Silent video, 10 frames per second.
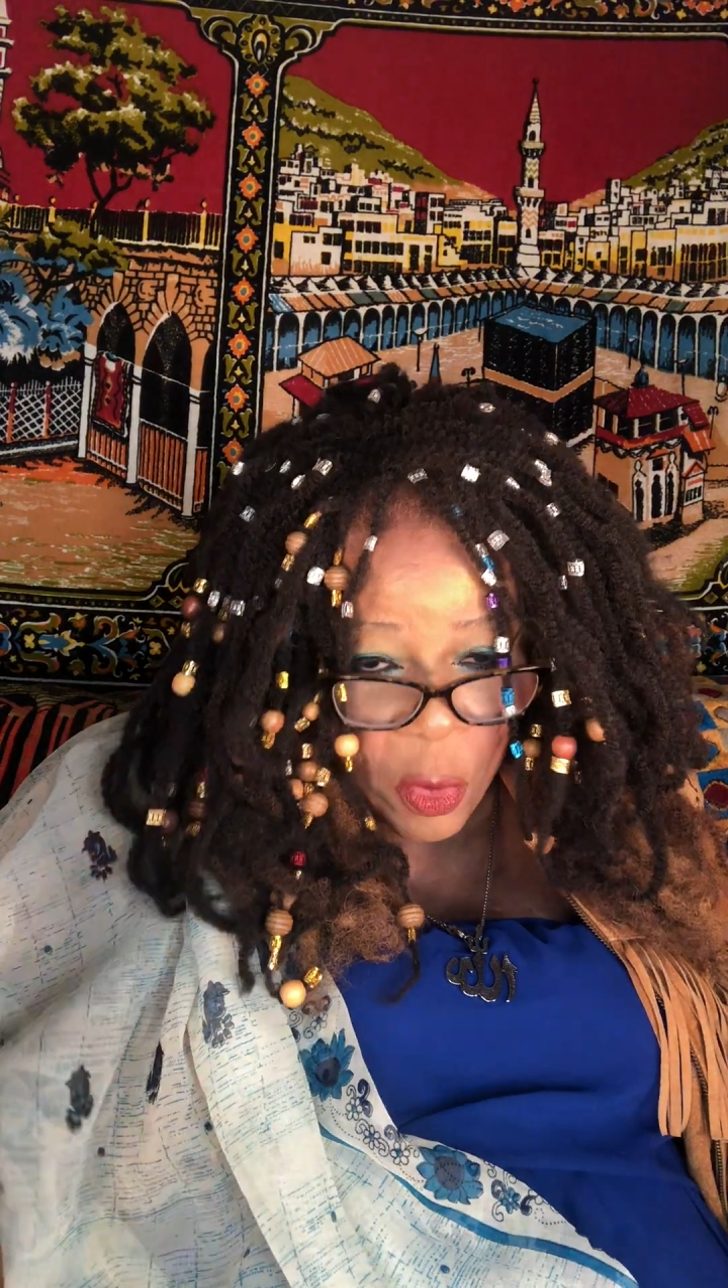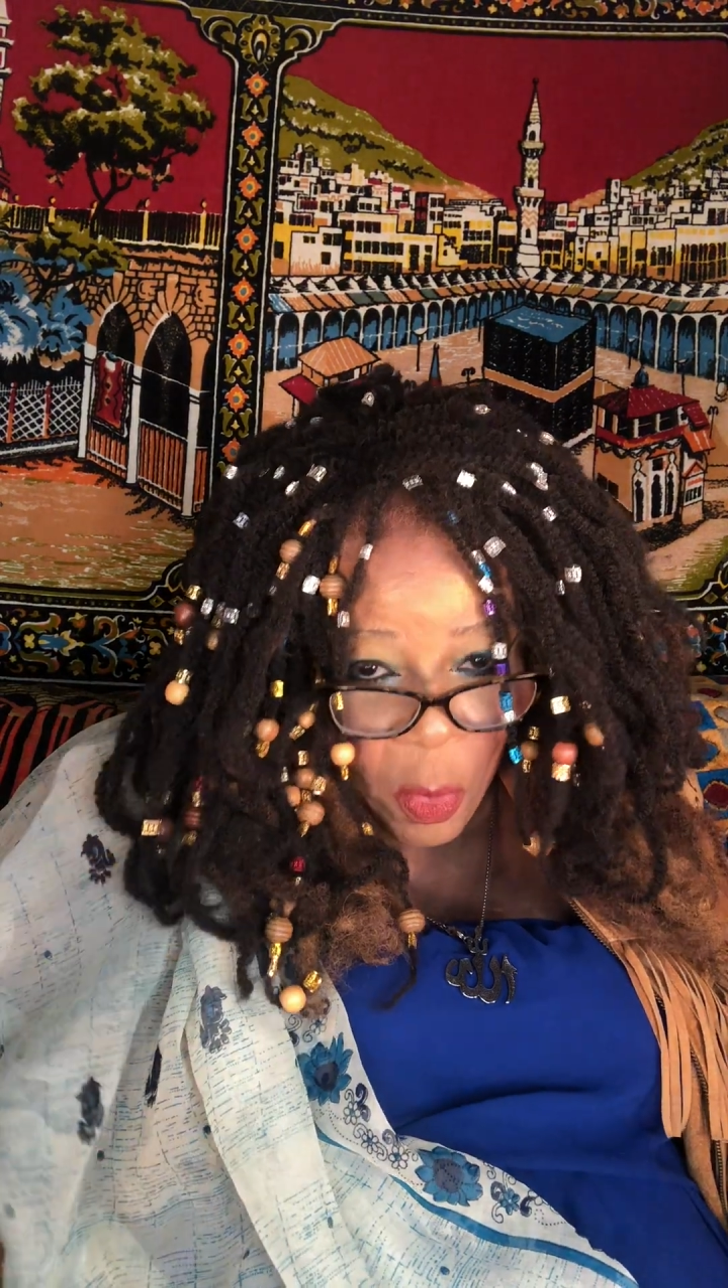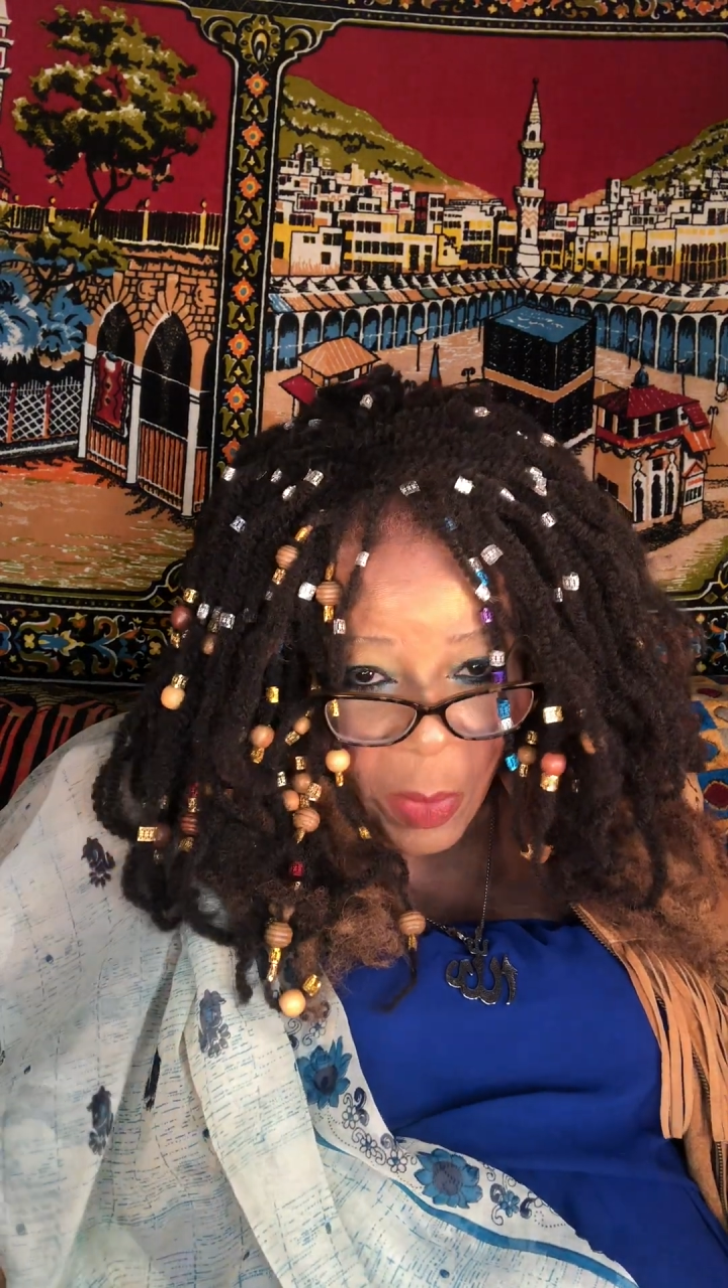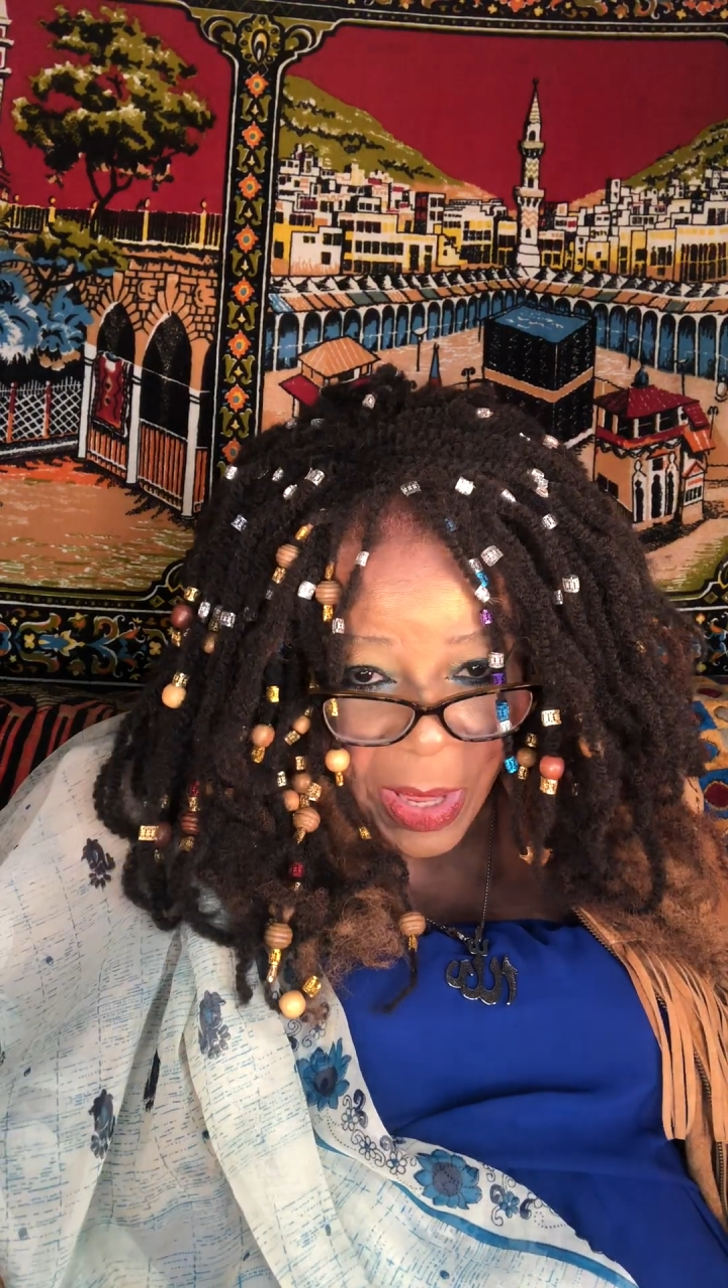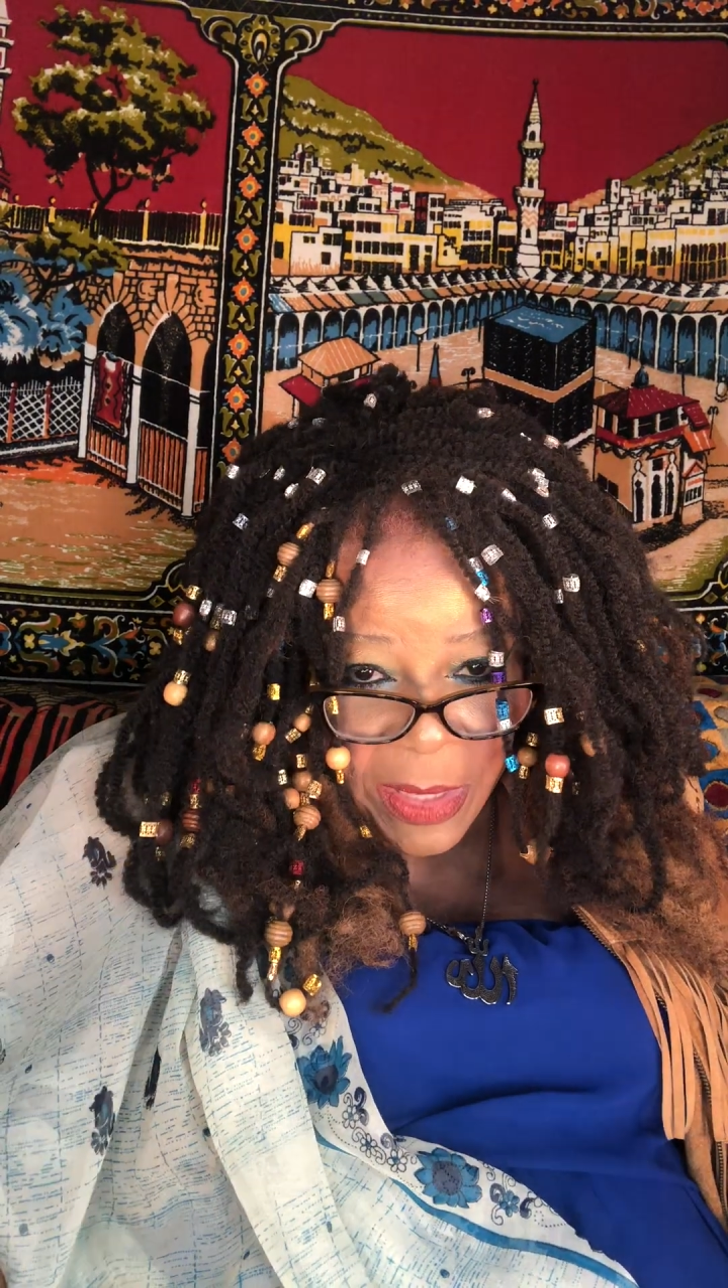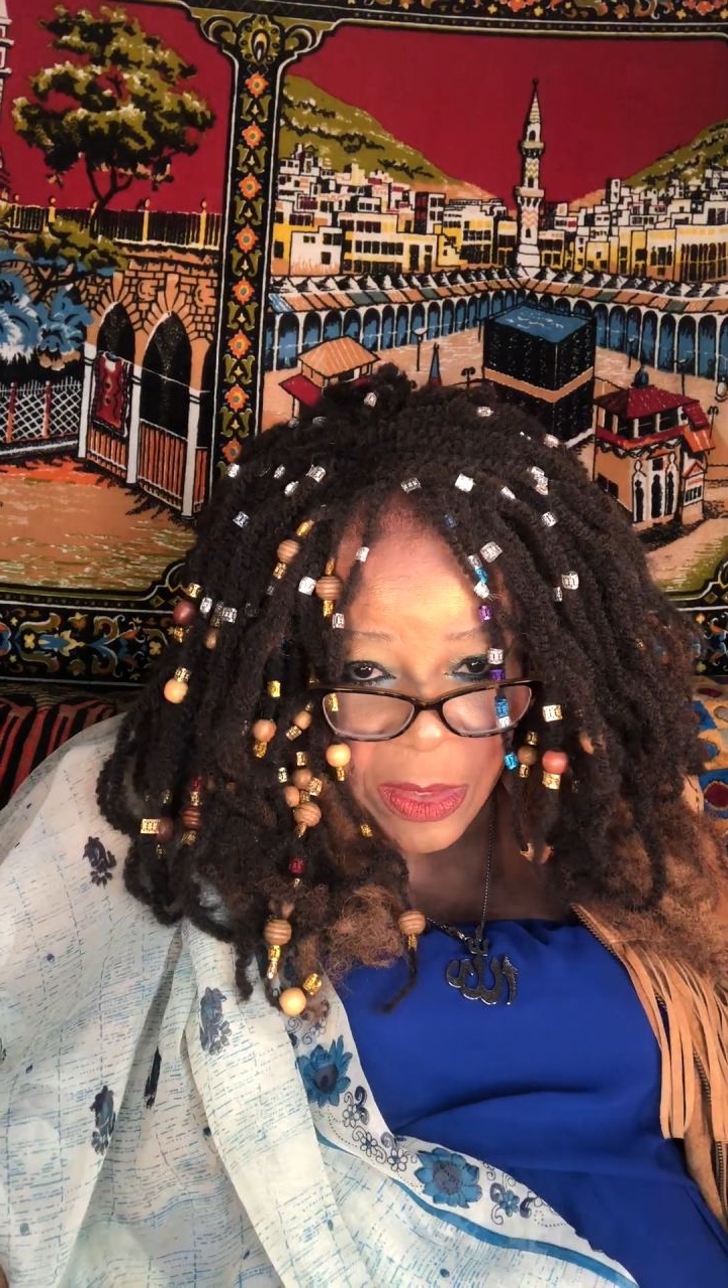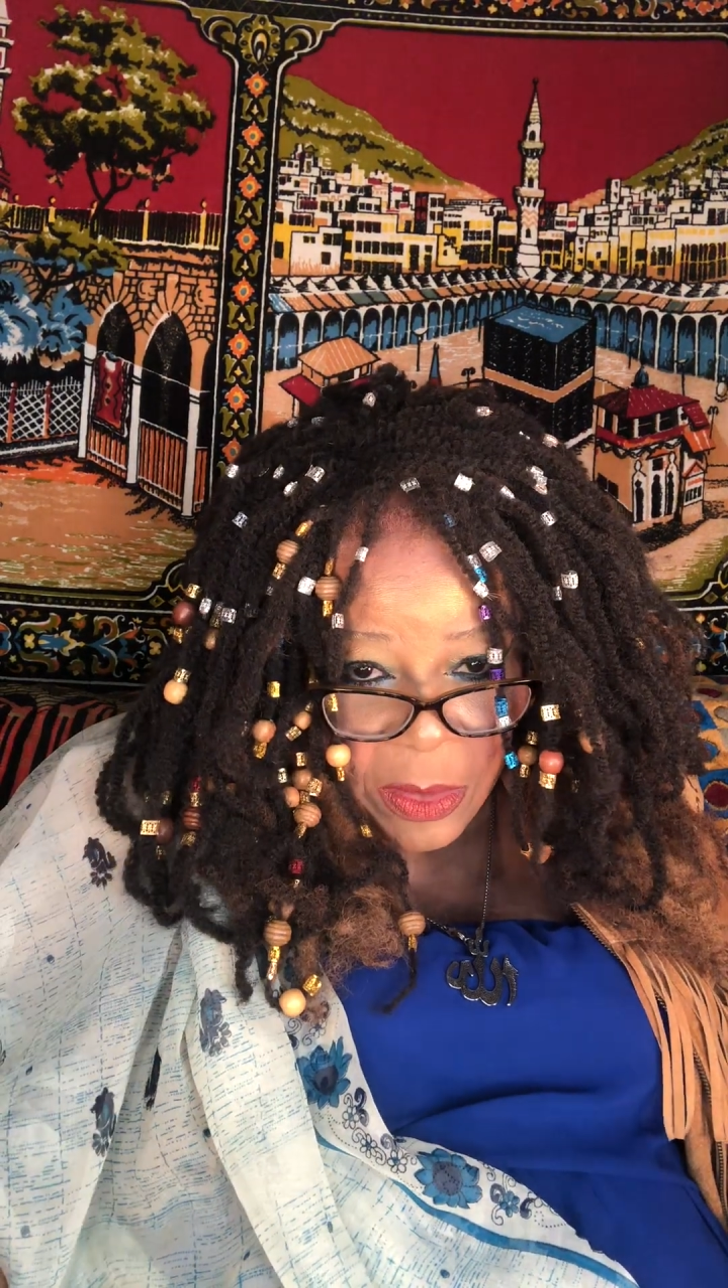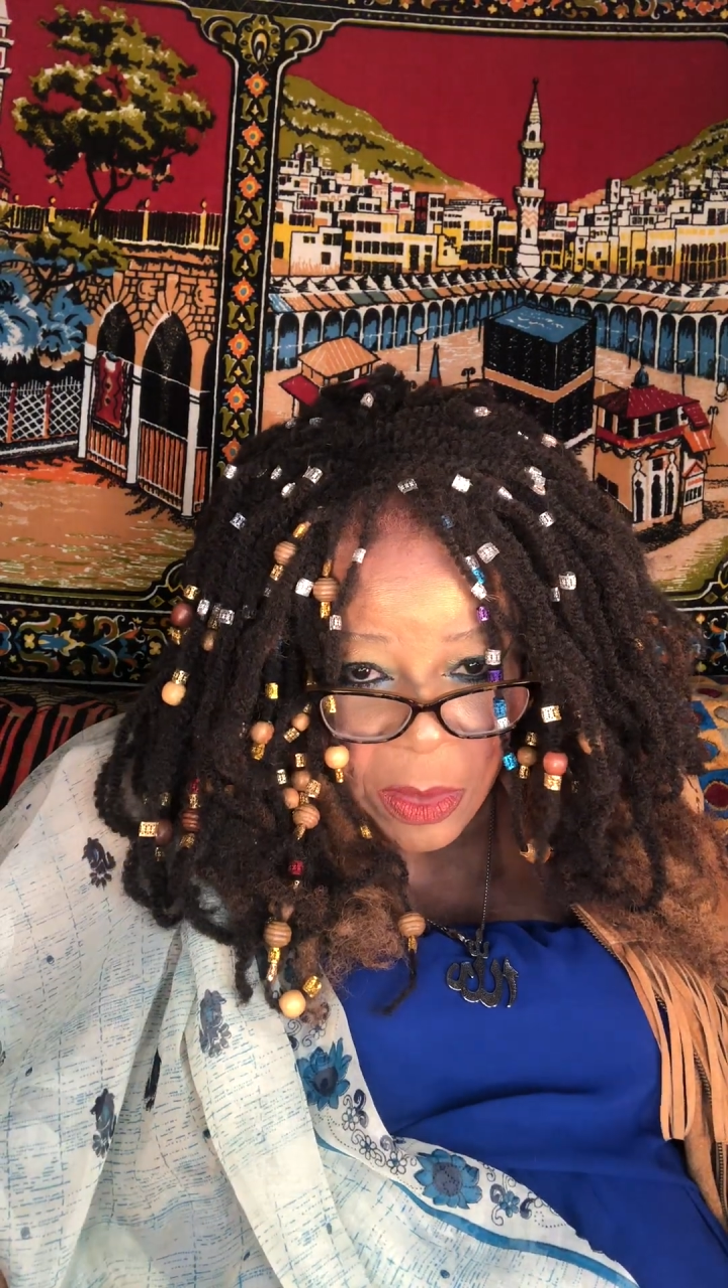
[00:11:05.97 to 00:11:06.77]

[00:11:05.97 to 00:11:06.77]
awake.